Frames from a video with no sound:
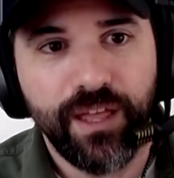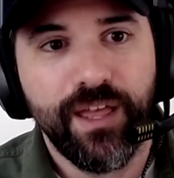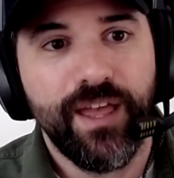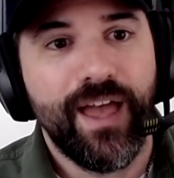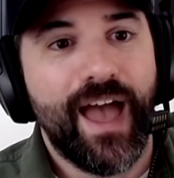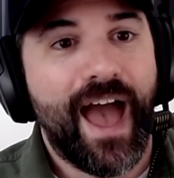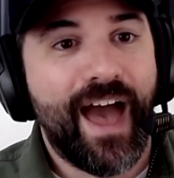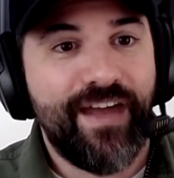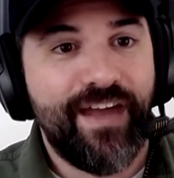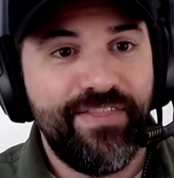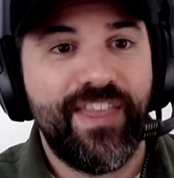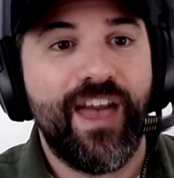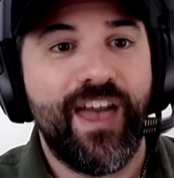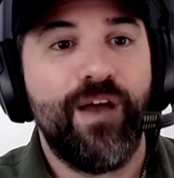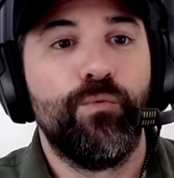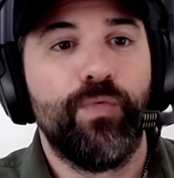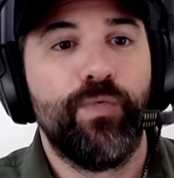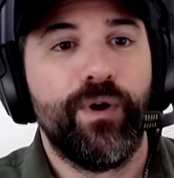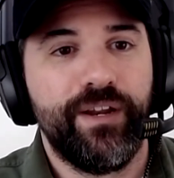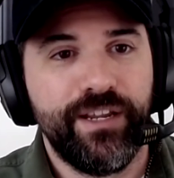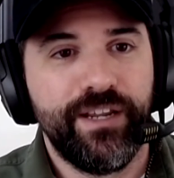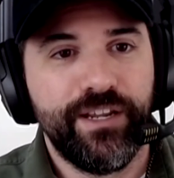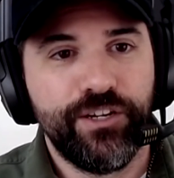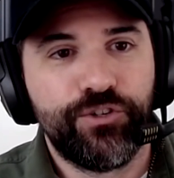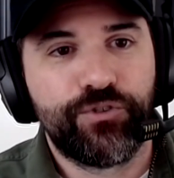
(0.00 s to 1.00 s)
And then
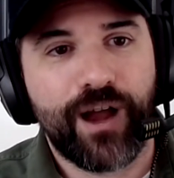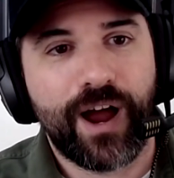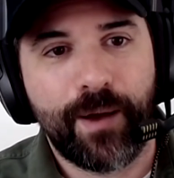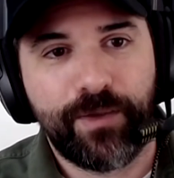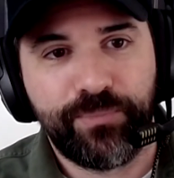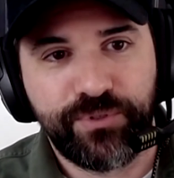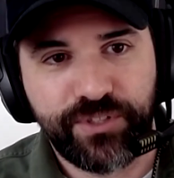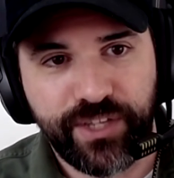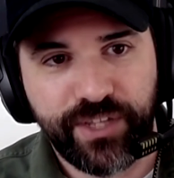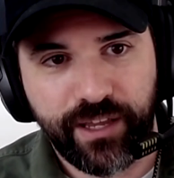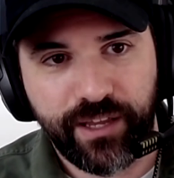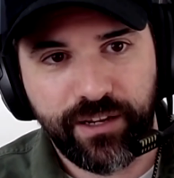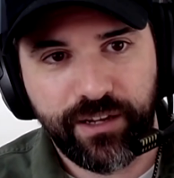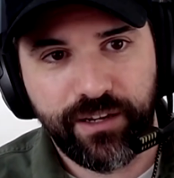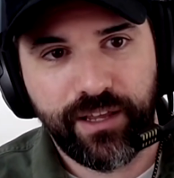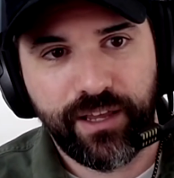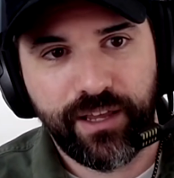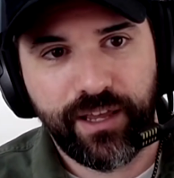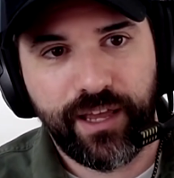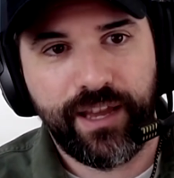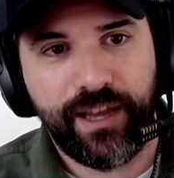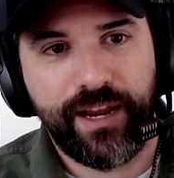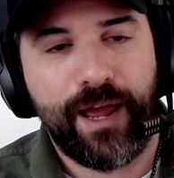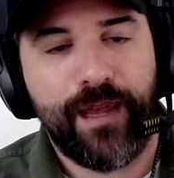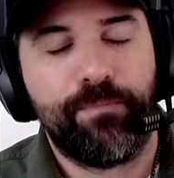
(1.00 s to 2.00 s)
when he drops in,
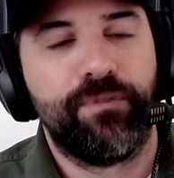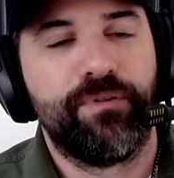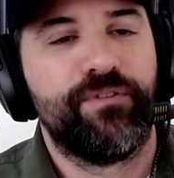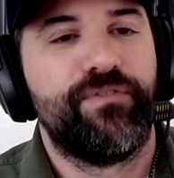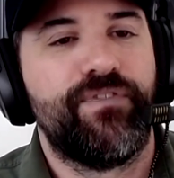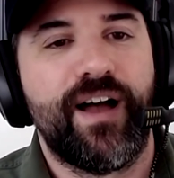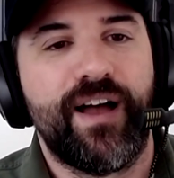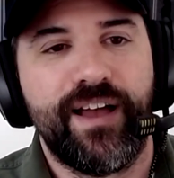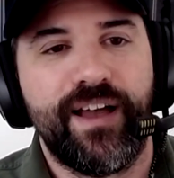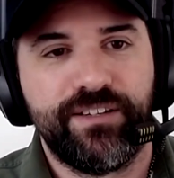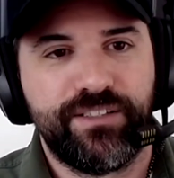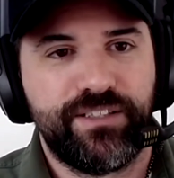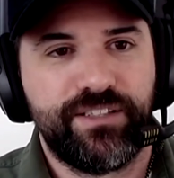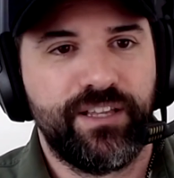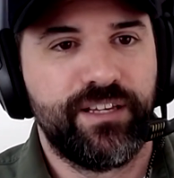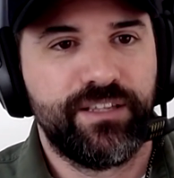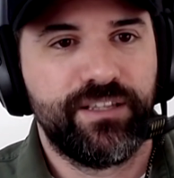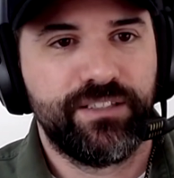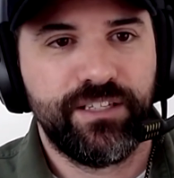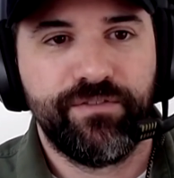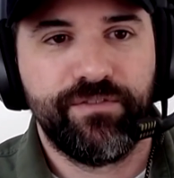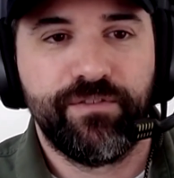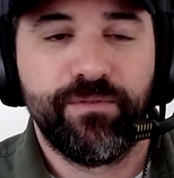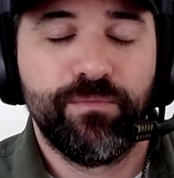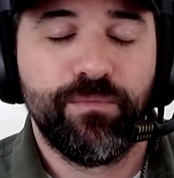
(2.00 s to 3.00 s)
it amplifies
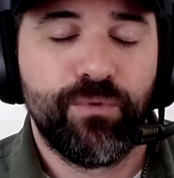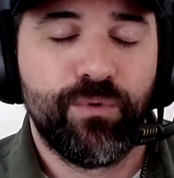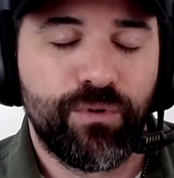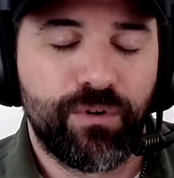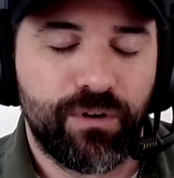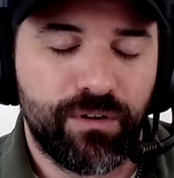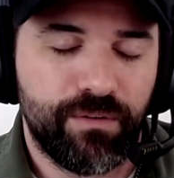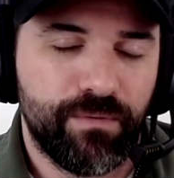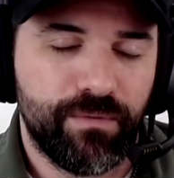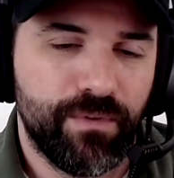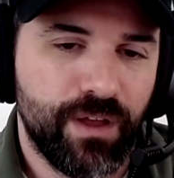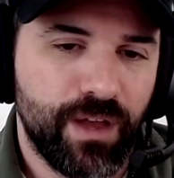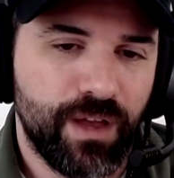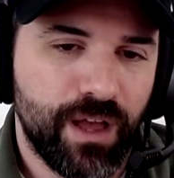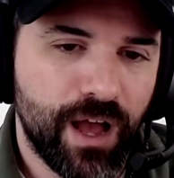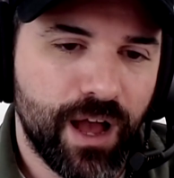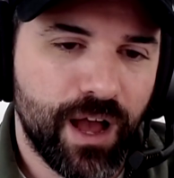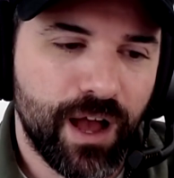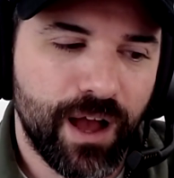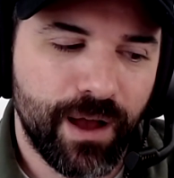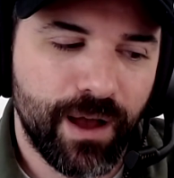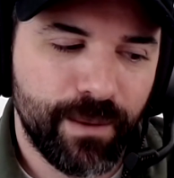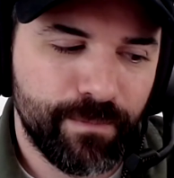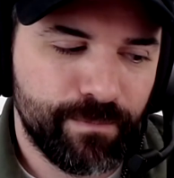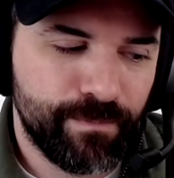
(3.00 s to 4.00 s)
things even more.
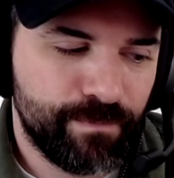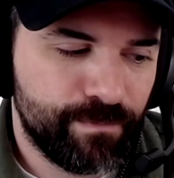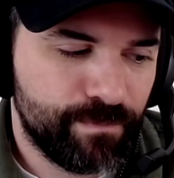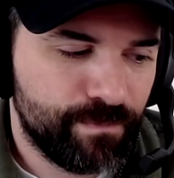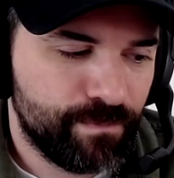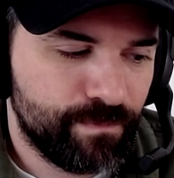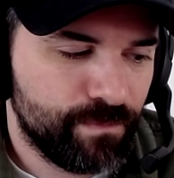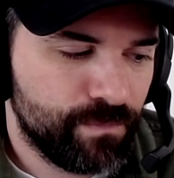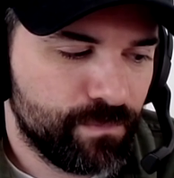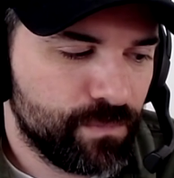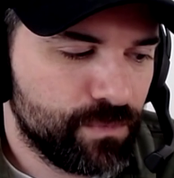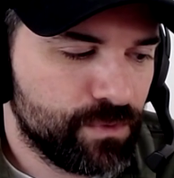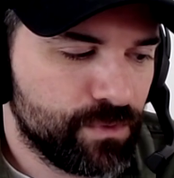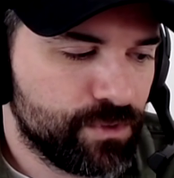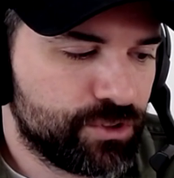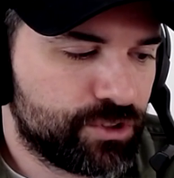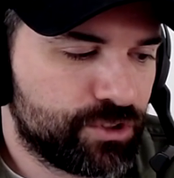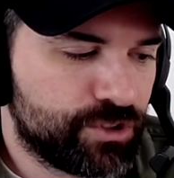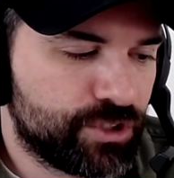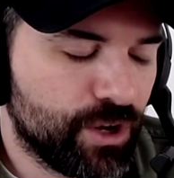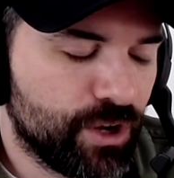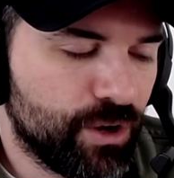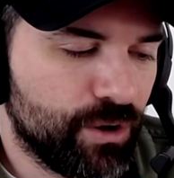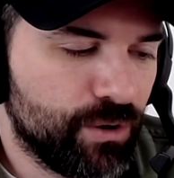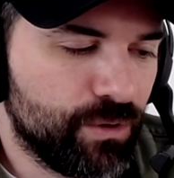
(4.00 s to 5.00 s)
Um,
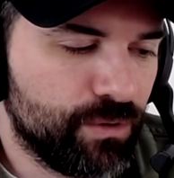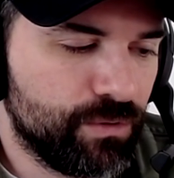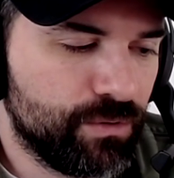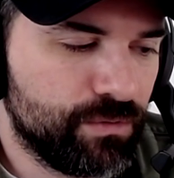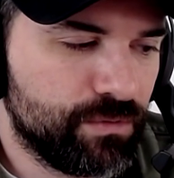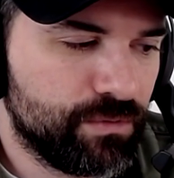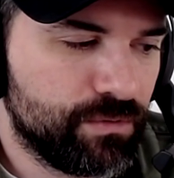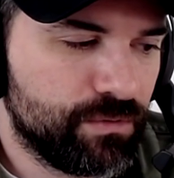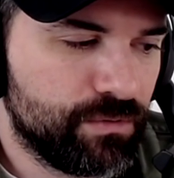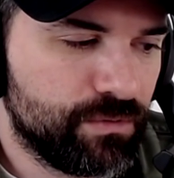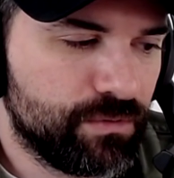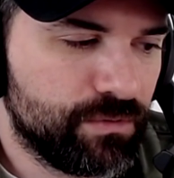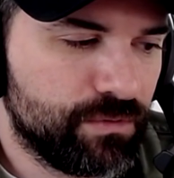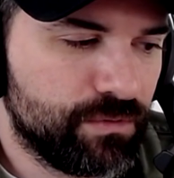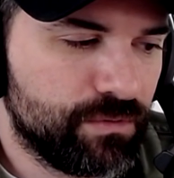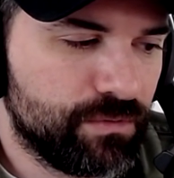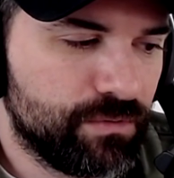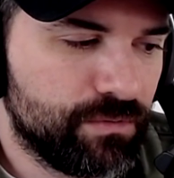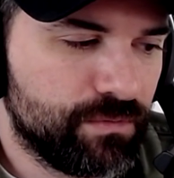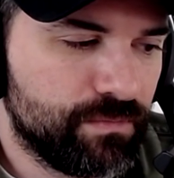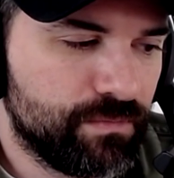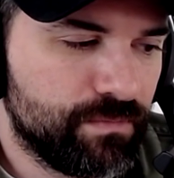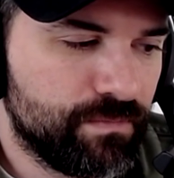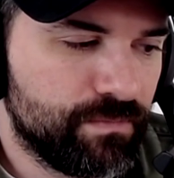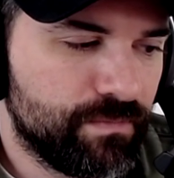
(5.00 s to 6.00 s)
so
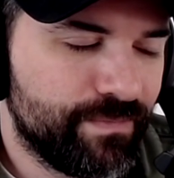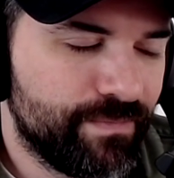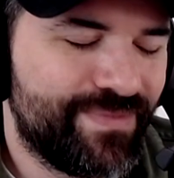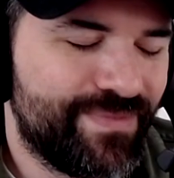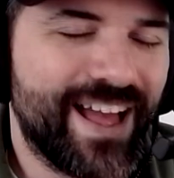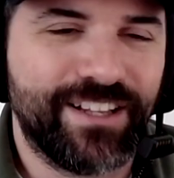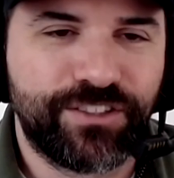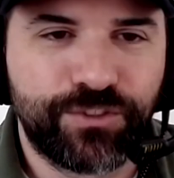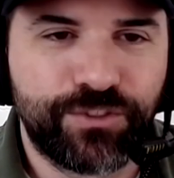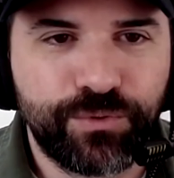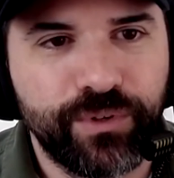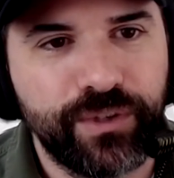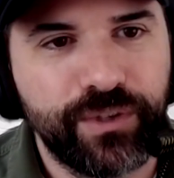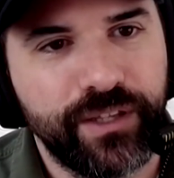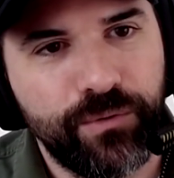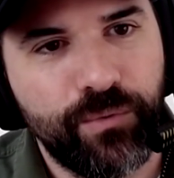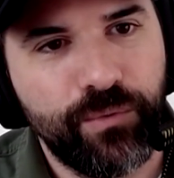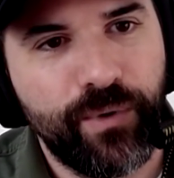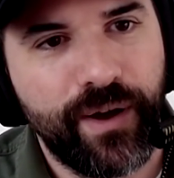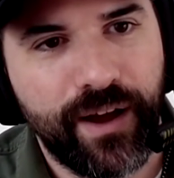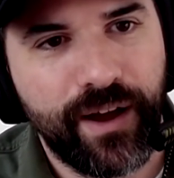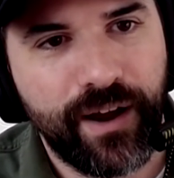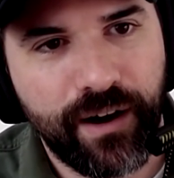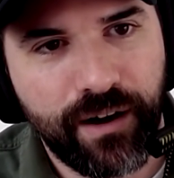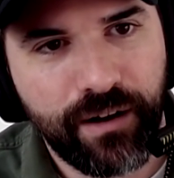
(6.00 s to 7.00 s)
that's really
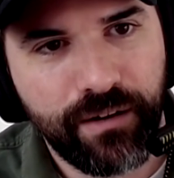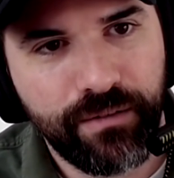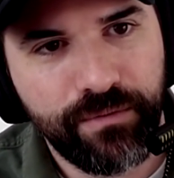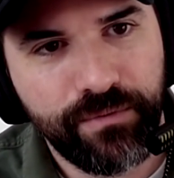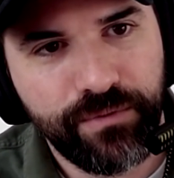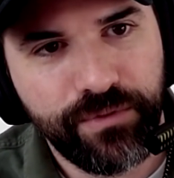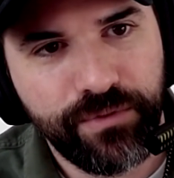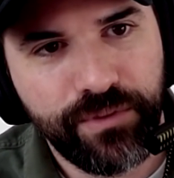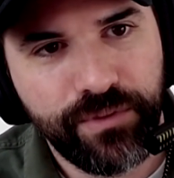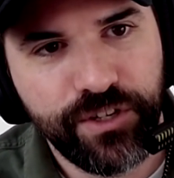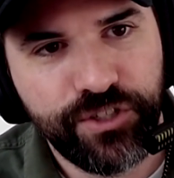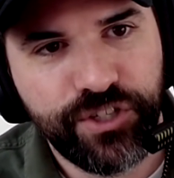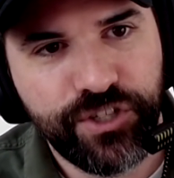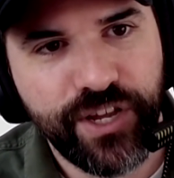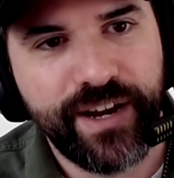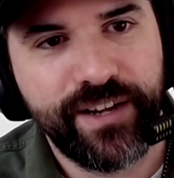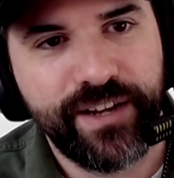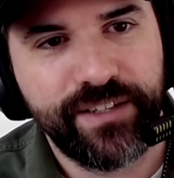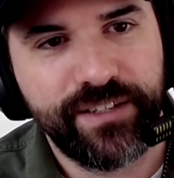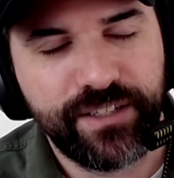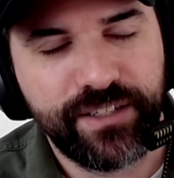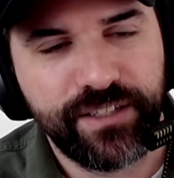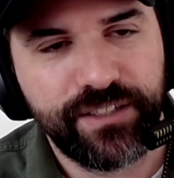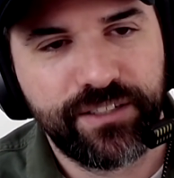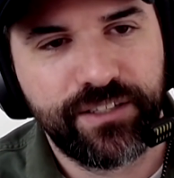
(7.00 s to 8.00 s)
where the
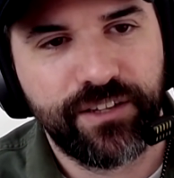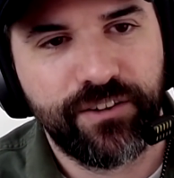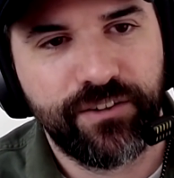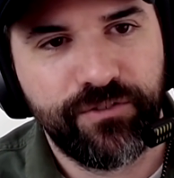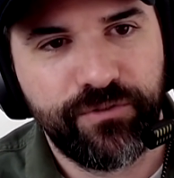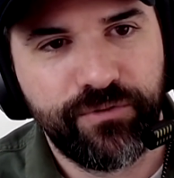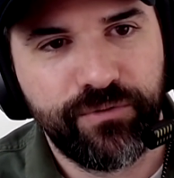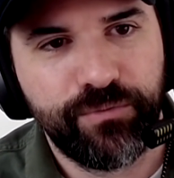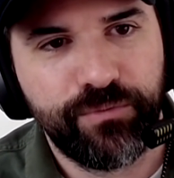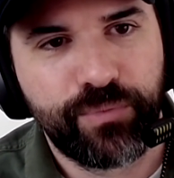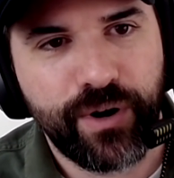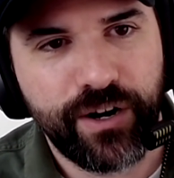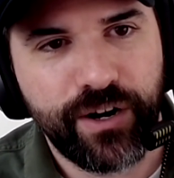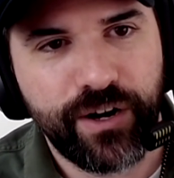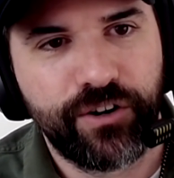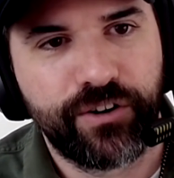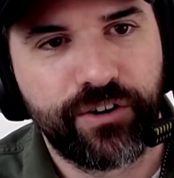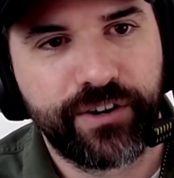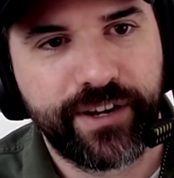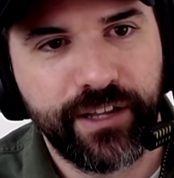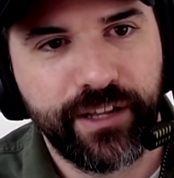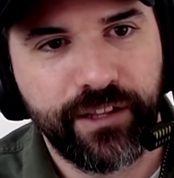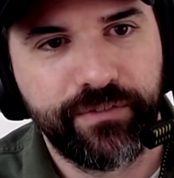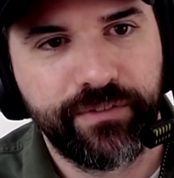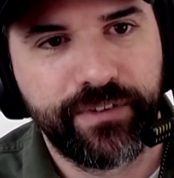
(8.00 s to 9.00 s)
genesis of Predator
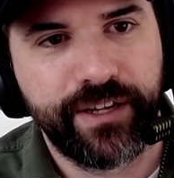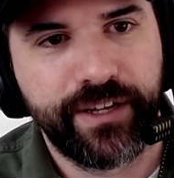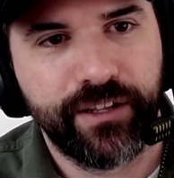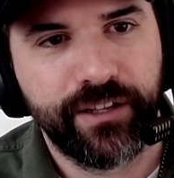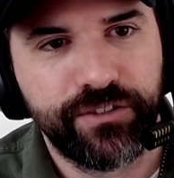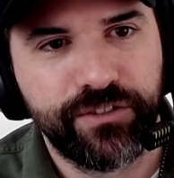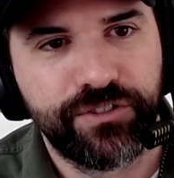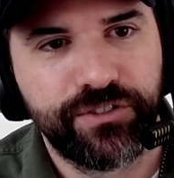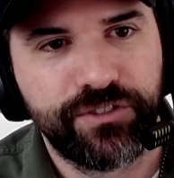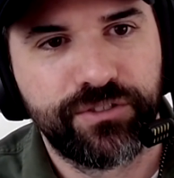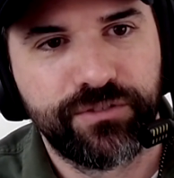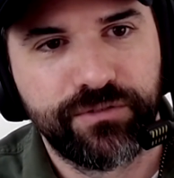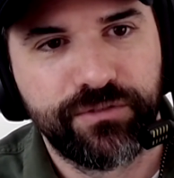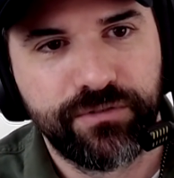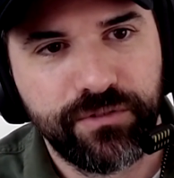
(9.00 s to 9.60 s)
Kill of Killers